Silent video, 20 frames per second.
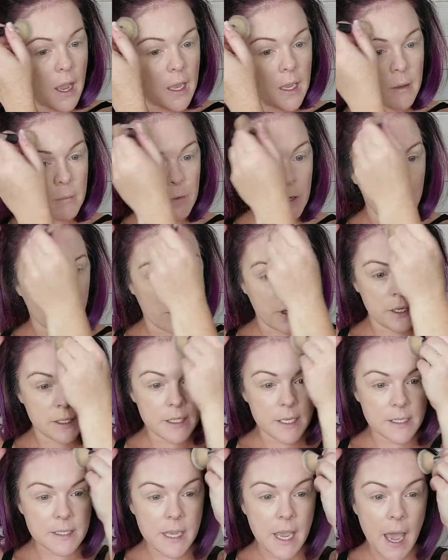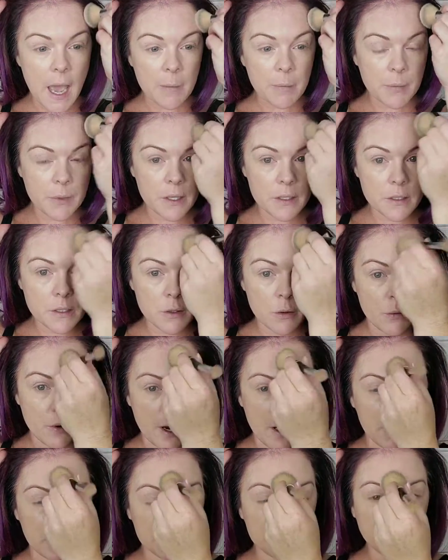am going to tap this
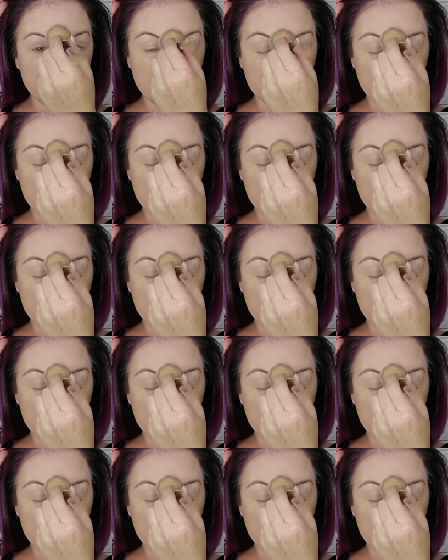around.